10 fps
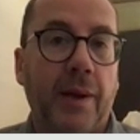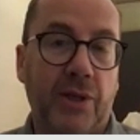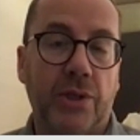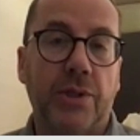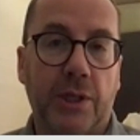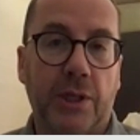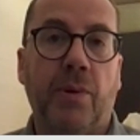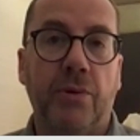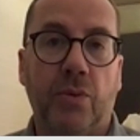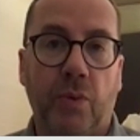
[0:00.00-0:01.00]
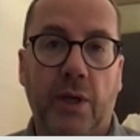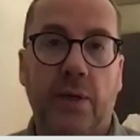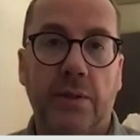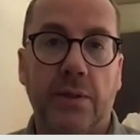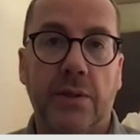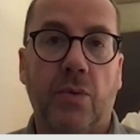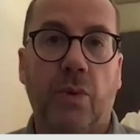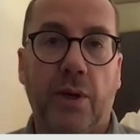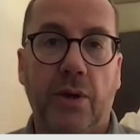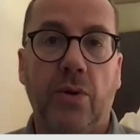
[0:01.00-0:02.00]
This psychologist says
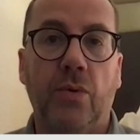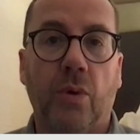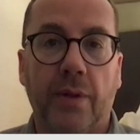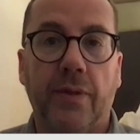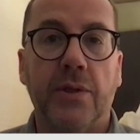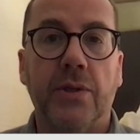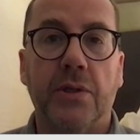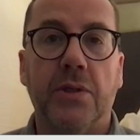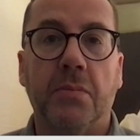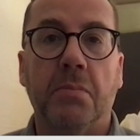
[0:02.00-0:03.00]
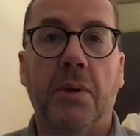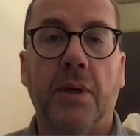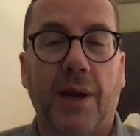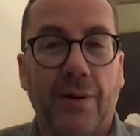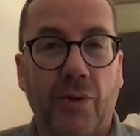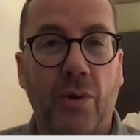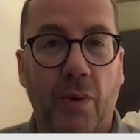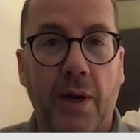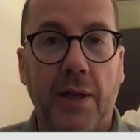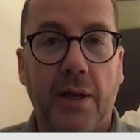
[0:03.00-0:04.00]
it's a step in the right direction,
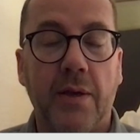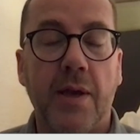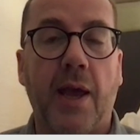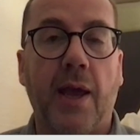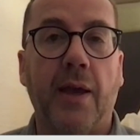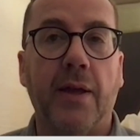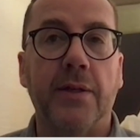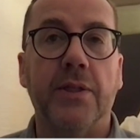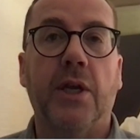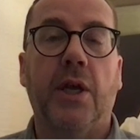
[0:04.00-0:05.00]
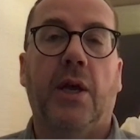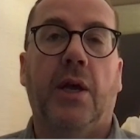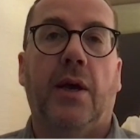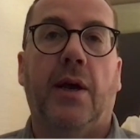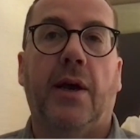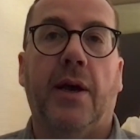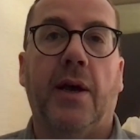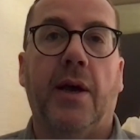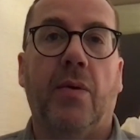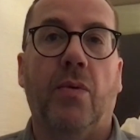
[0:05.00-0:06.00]
and underfunding can result in
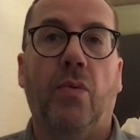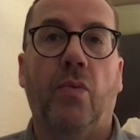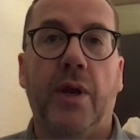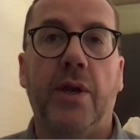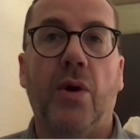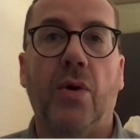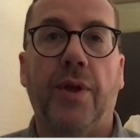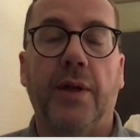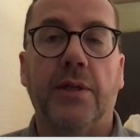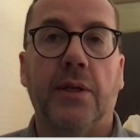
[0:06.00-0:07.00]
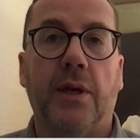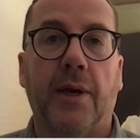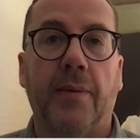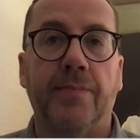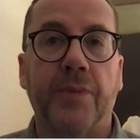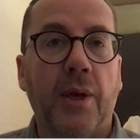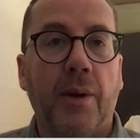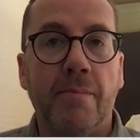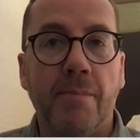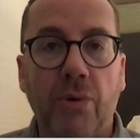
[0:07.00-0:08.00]
students falling through the cracks
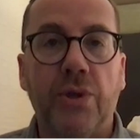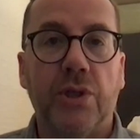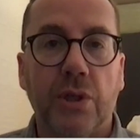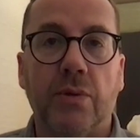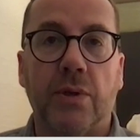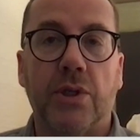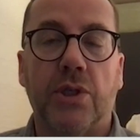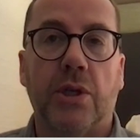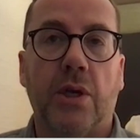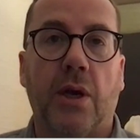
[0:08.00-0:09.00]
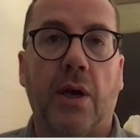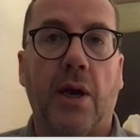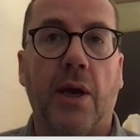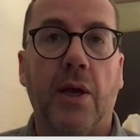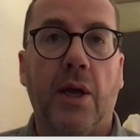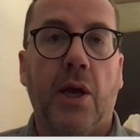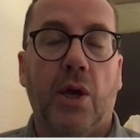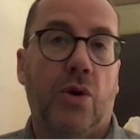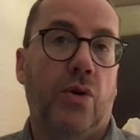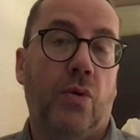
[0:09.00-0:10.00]
most students uh,
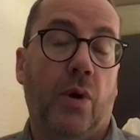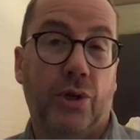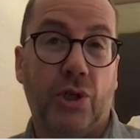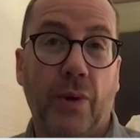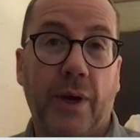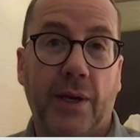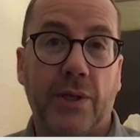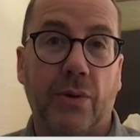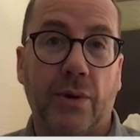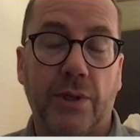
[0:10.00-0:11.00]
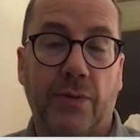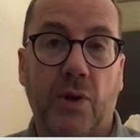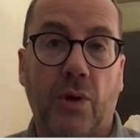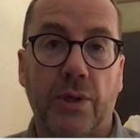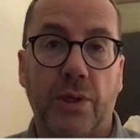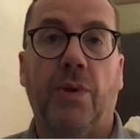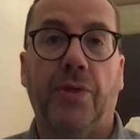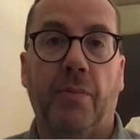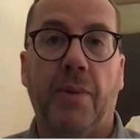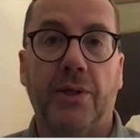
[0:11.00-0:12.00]
who are showing any sort of difficulties with
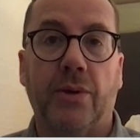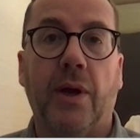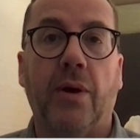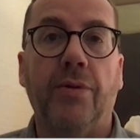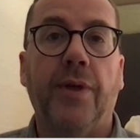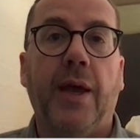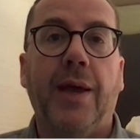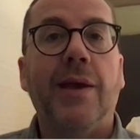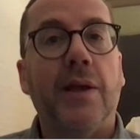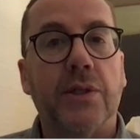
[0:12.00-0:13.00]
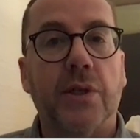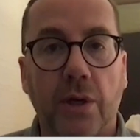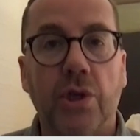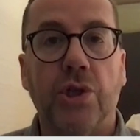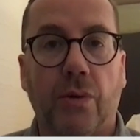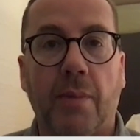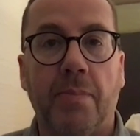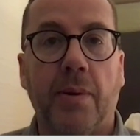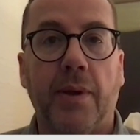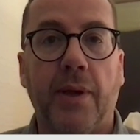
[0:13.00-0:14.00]
their mental health, it's going to show up
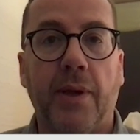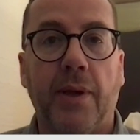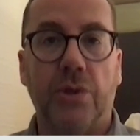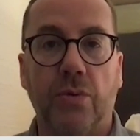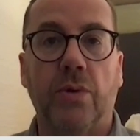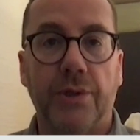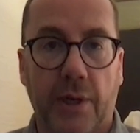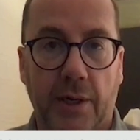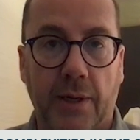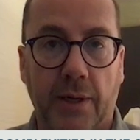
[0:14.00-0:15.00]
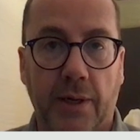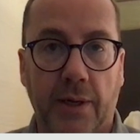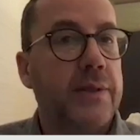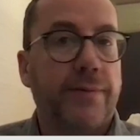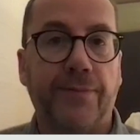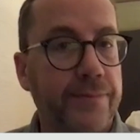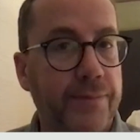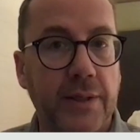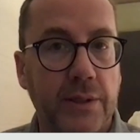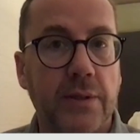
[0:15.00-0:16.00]
in the school setting. That's the
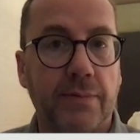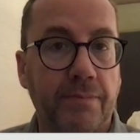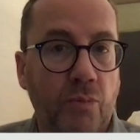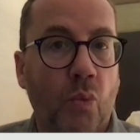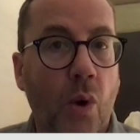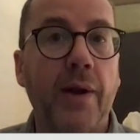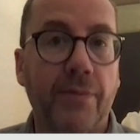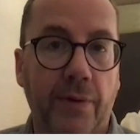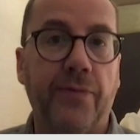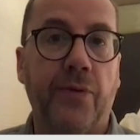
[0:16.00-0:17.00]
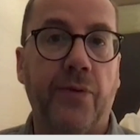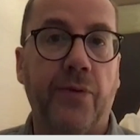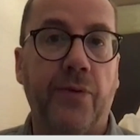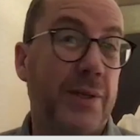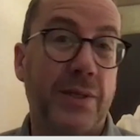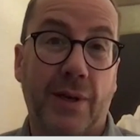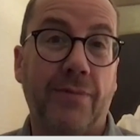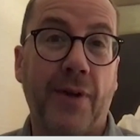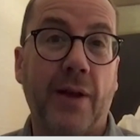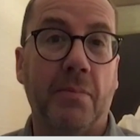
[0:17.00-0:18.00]
that's the one of the first places, and in
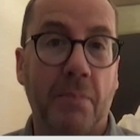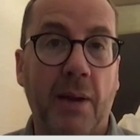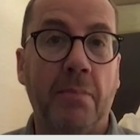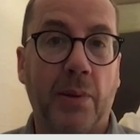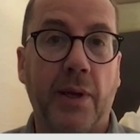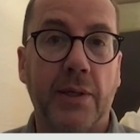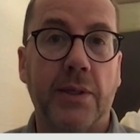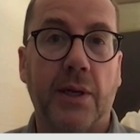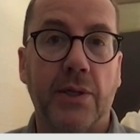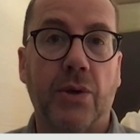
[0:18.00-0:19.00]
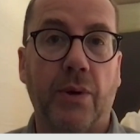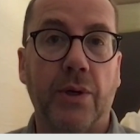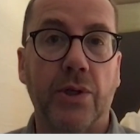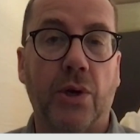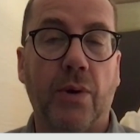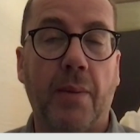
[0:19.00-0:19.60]
fact, the main place that it's going to show